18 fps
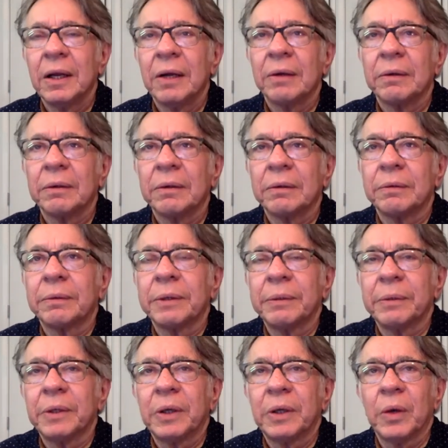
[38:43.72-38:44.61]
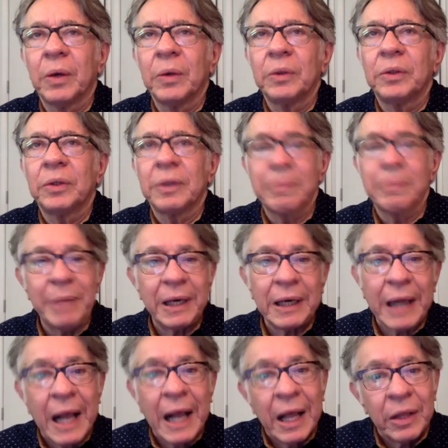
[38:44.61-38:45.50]
we would go to the
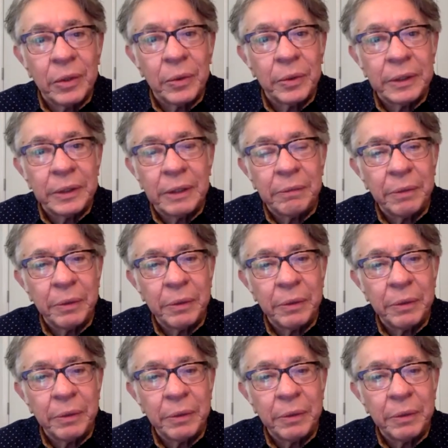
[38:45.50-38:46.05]
mercado and then we